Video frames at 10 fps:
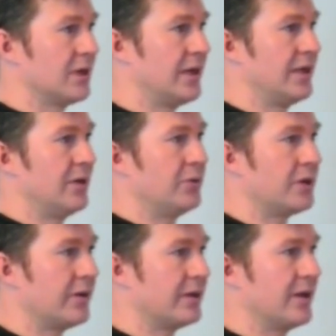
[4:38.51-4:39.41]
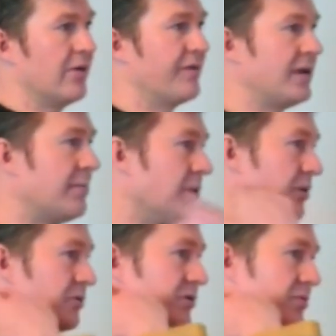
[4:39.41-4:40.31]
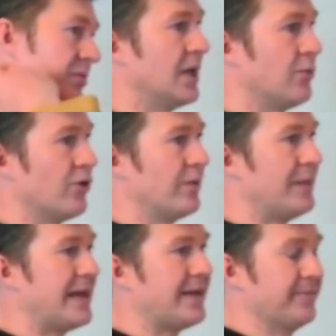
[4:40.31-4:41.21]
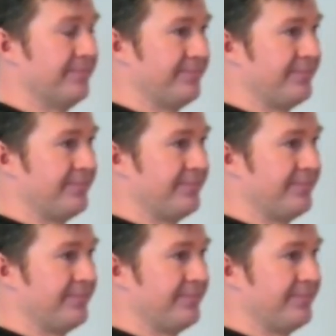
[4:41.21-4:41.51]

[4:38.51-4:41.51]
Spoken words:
And now we're going there at full impulse. And we're at the planet.